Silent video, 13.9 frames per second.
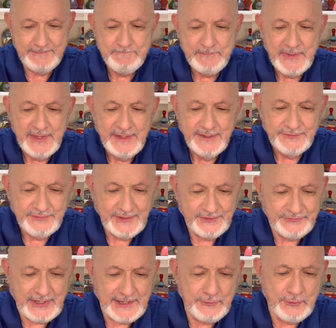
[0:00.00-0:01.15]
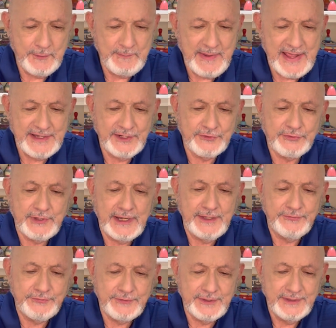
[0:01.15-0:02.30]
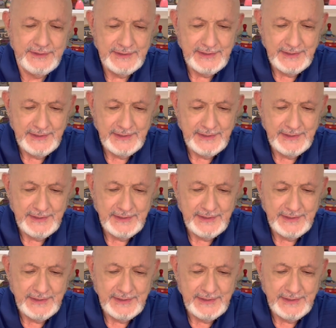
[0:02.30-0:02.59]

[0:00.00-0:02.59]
It says, I know a man in Christ